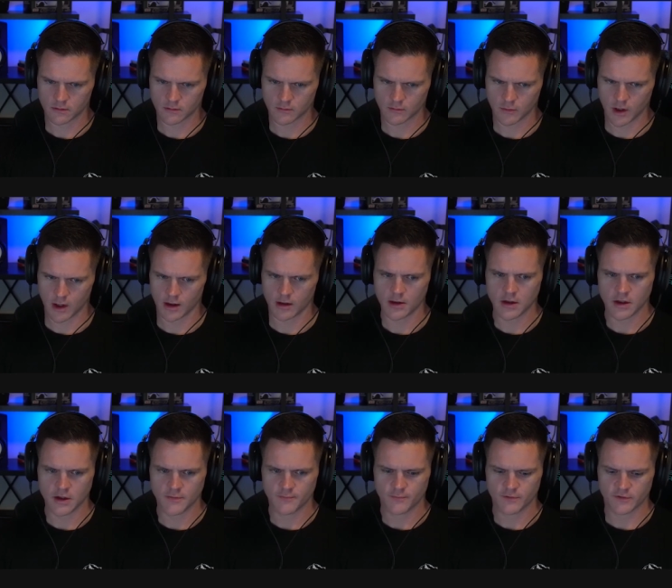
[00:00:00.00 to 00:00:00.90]
Right.
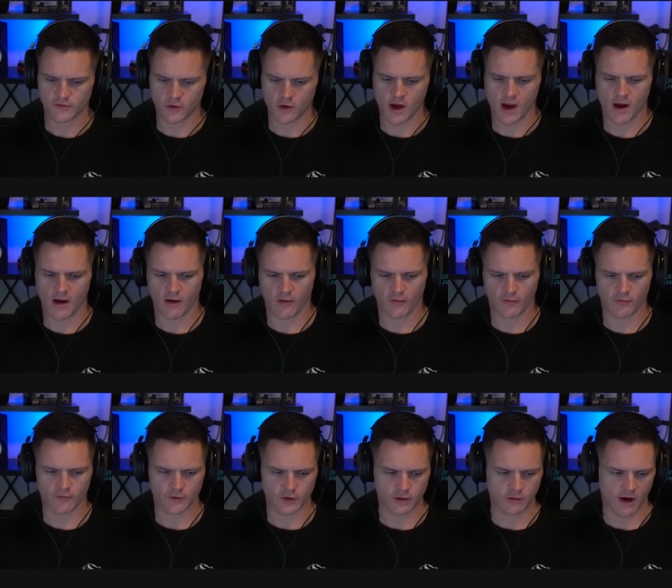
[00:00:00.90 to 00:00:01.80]
So you
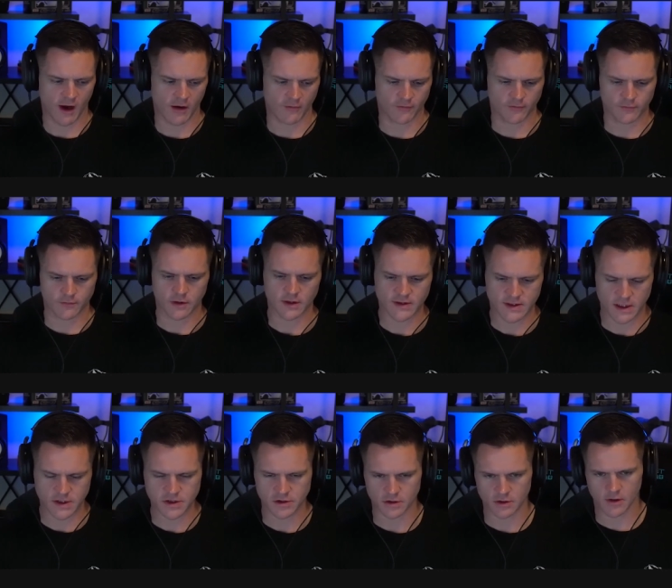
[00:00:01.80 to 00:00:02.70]
have you have
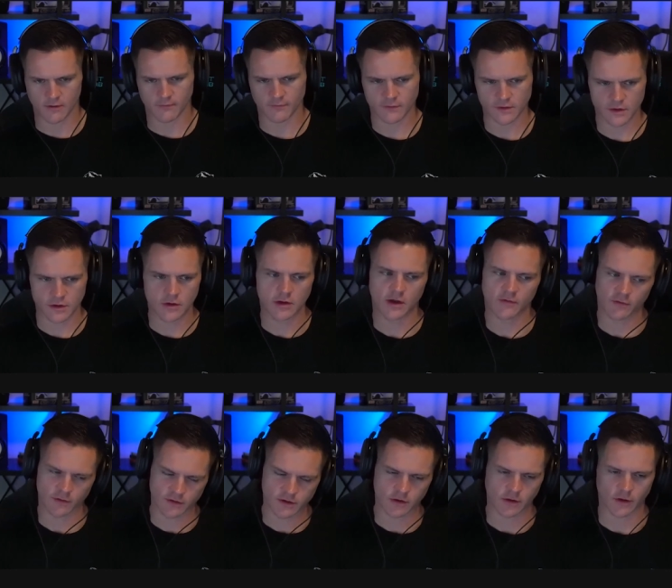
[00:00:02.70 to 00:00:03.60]
essentially you have two
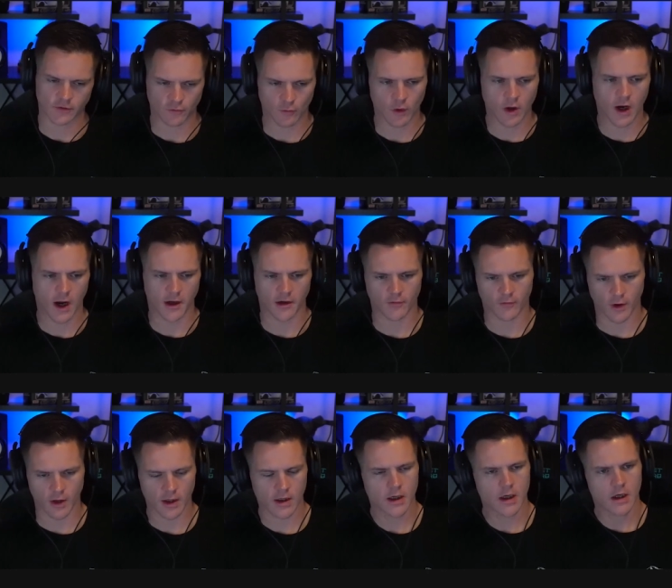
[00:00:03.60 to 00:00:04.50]
different tokens. Well, kind of
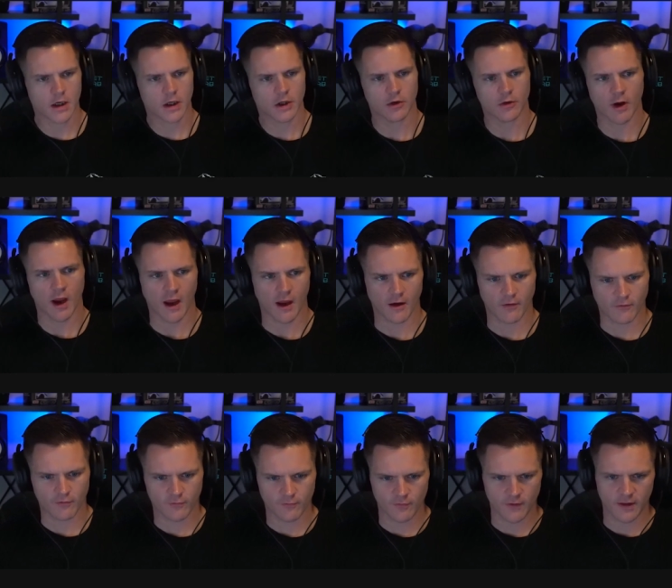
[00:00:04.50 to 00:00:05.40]
right. You
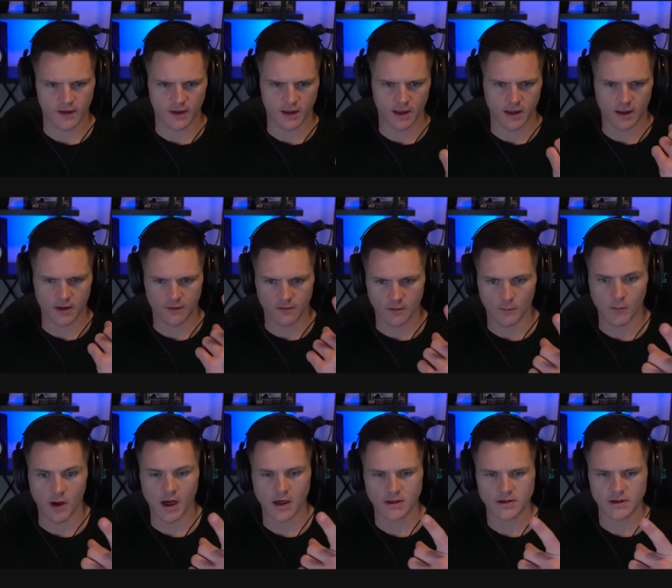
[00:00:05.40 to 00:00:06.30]
have the the
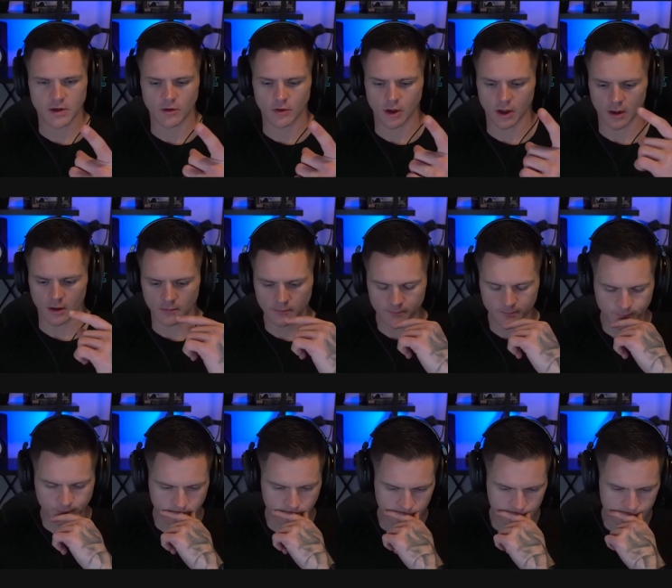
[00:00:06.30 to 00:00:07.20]
main token,
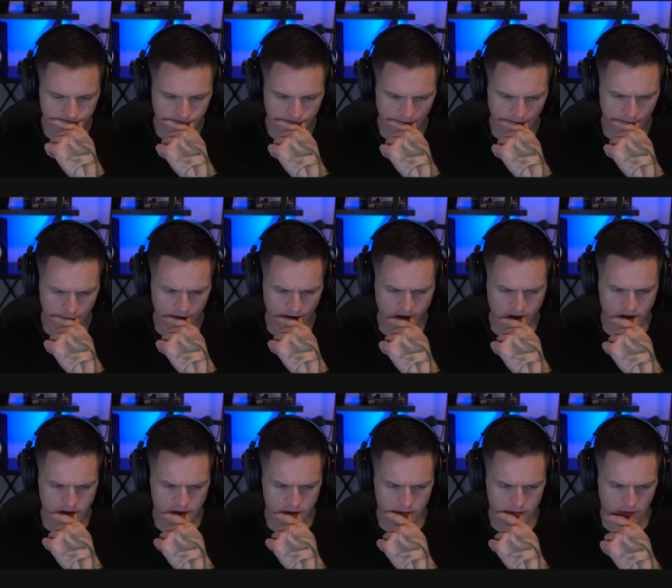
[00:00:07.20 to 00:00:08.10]

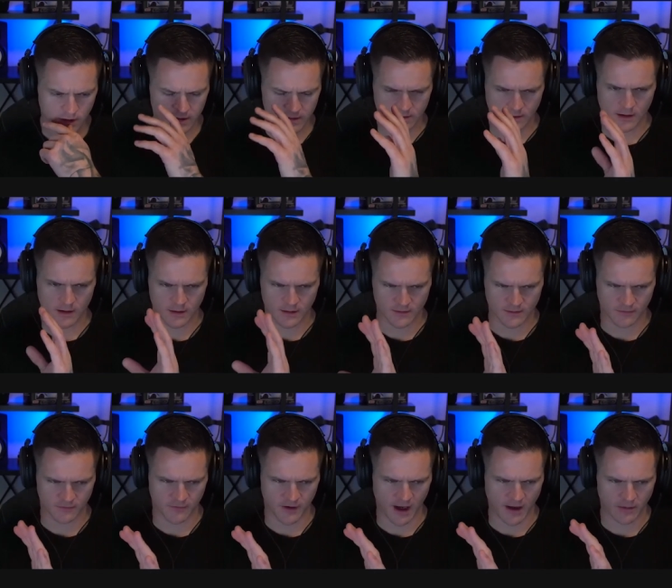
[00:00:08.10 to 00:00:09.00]
which is, is
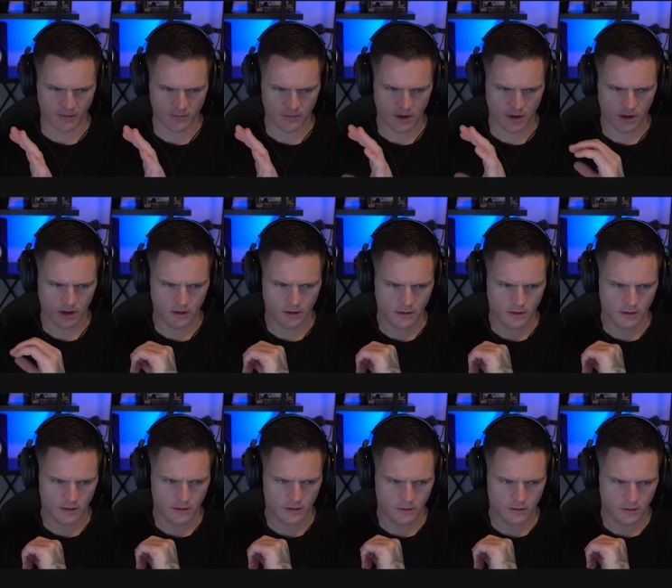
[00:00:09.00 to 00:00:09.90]
it fathom?
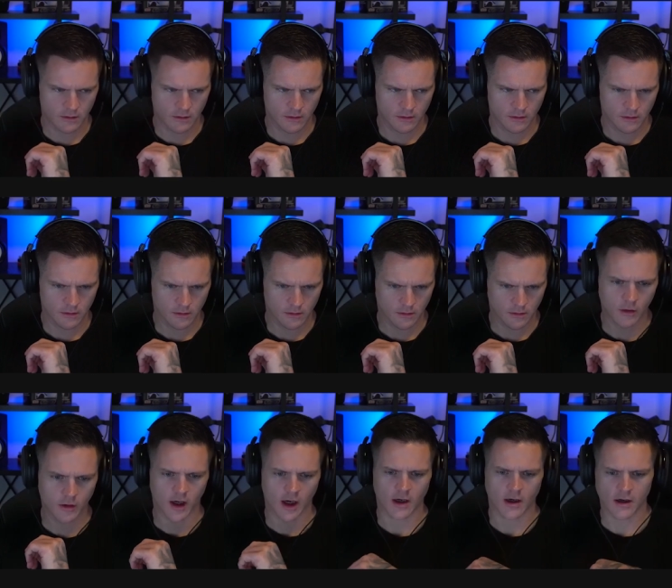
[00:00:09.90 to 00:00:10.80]
Yes.
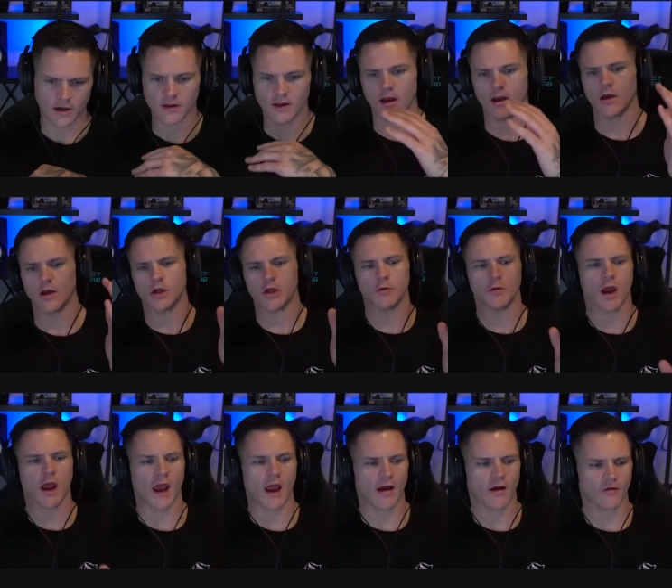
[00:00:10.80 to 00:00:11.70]
Okay, and then you
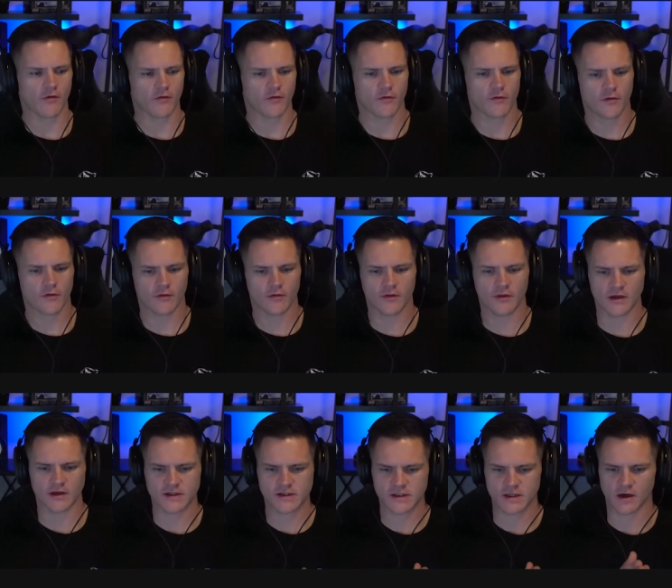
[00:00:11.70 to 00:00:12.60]
have
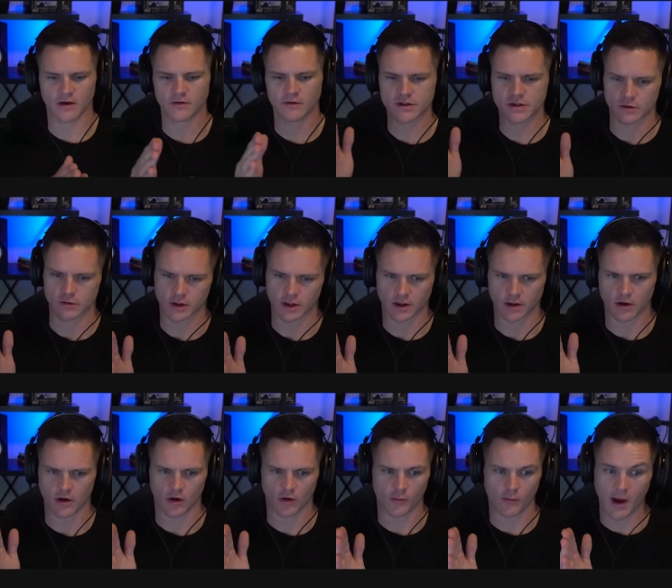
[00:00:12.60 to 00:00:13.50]
this other token
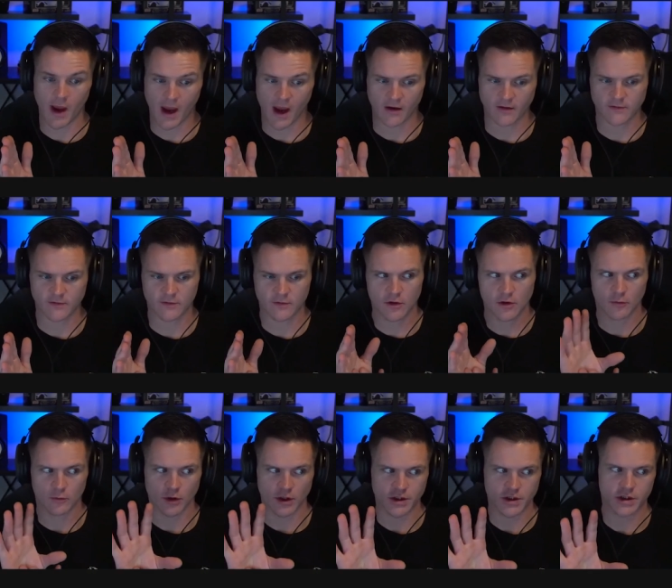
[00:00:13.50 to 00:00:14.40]
called mass,
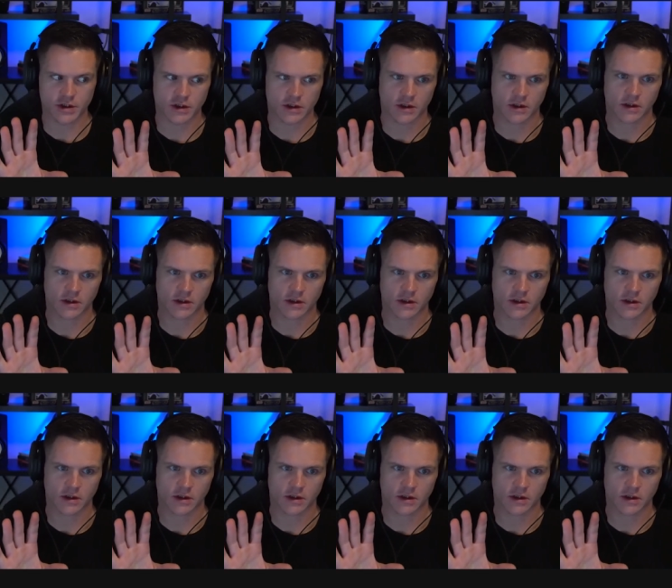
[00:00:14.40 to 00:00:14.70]
which